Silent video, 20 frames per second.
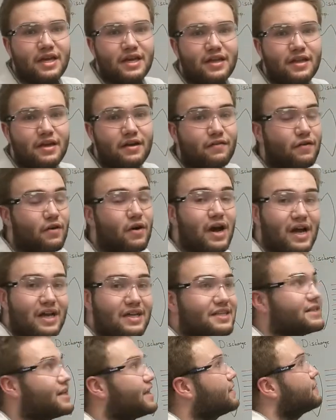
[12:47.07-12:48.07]
And therefore,
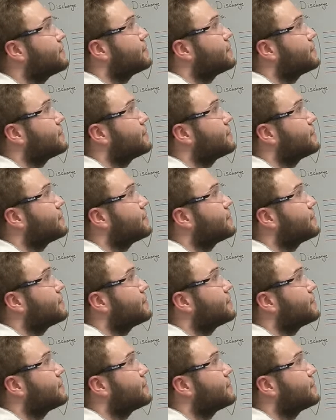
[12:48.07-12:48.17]
as